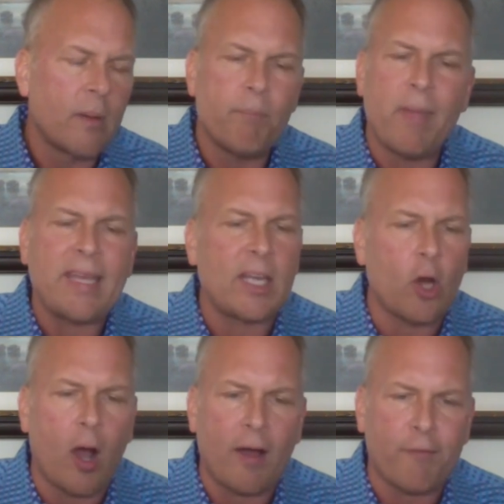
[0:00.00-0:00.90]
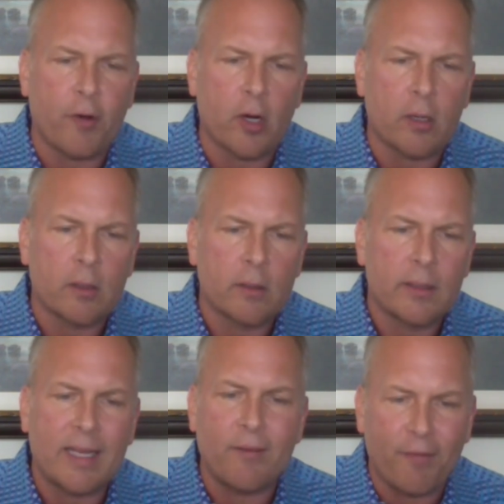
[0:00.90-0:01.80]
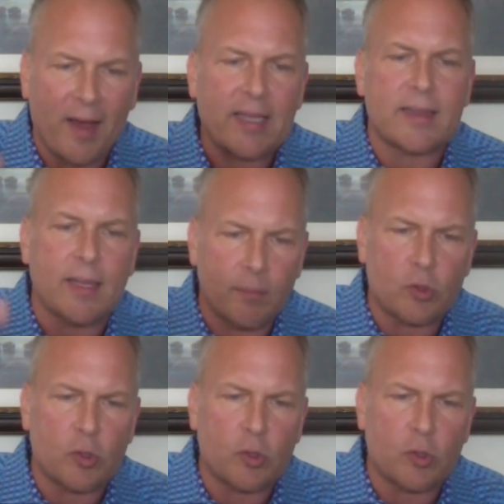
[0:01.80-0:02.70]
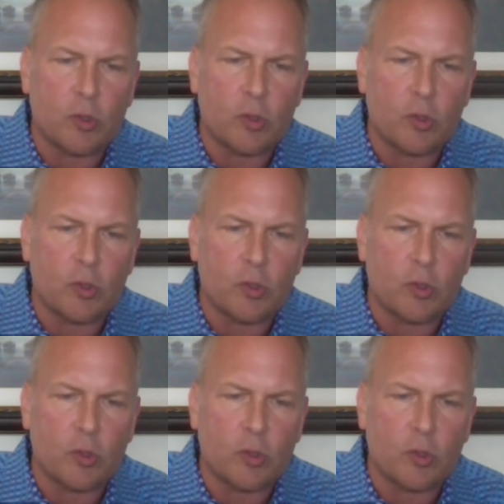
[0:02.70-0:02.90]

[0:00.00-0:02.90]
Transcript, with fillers: make an offer, invite them to